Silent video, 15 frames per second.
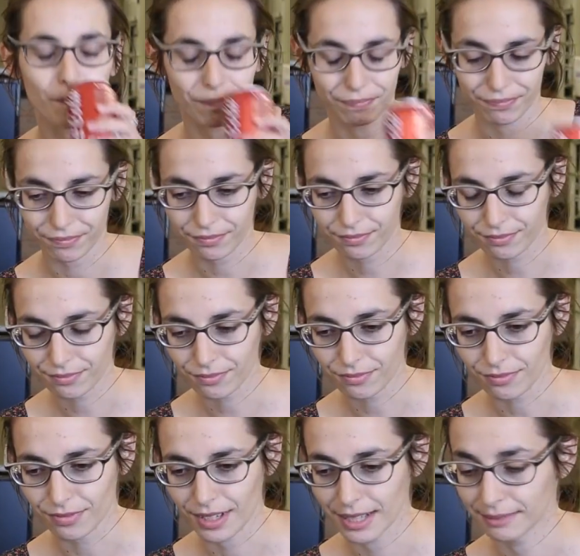
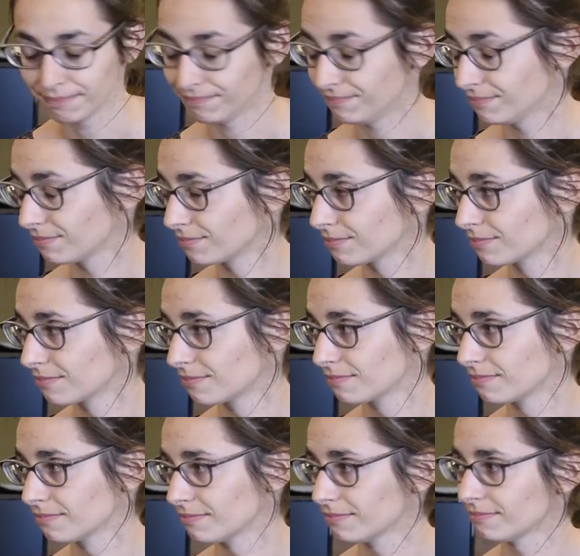
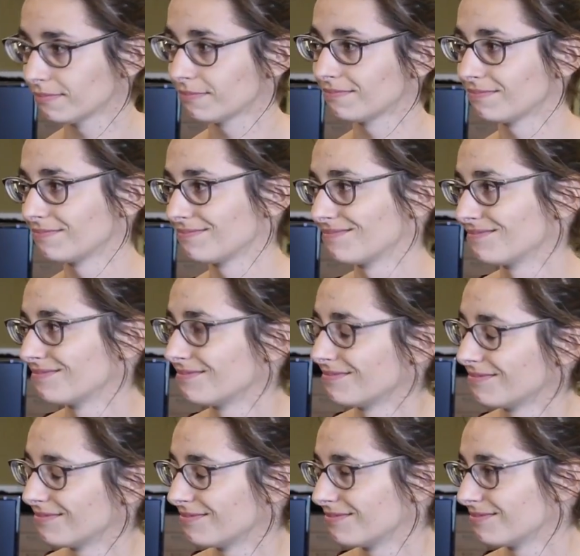
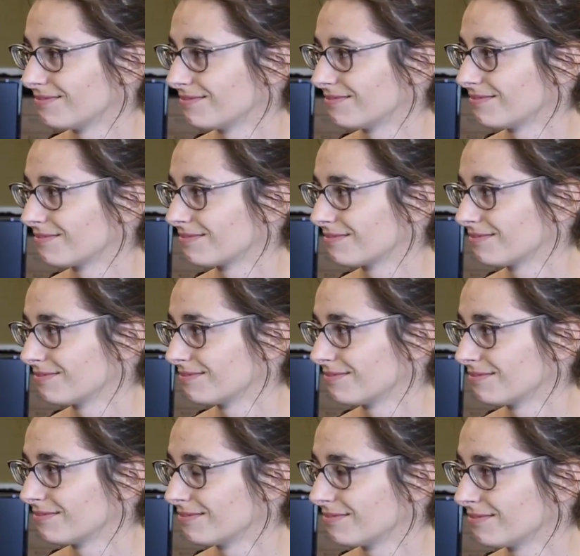
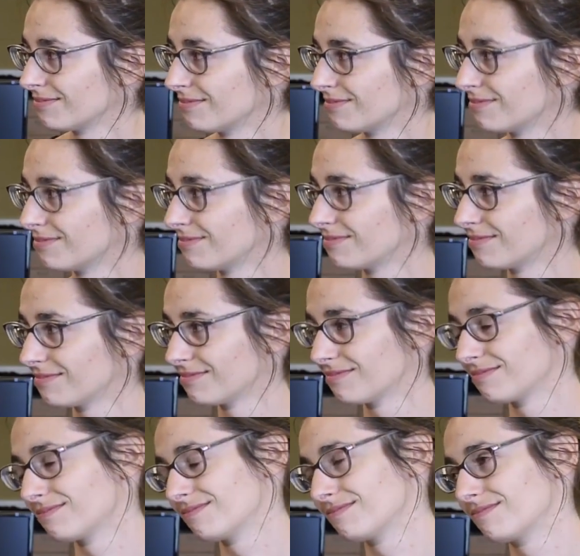
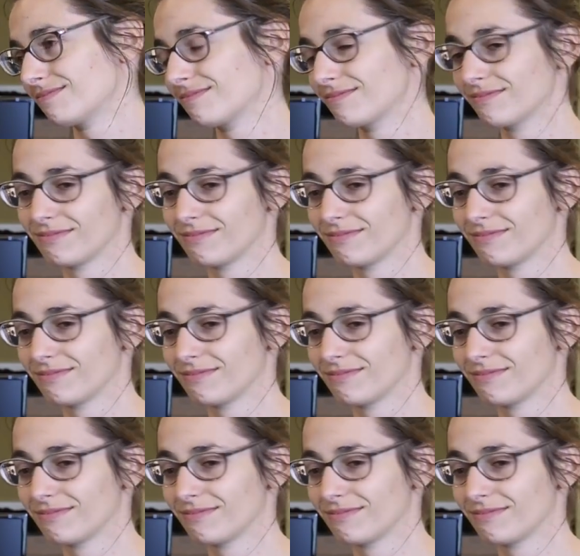(not speaking)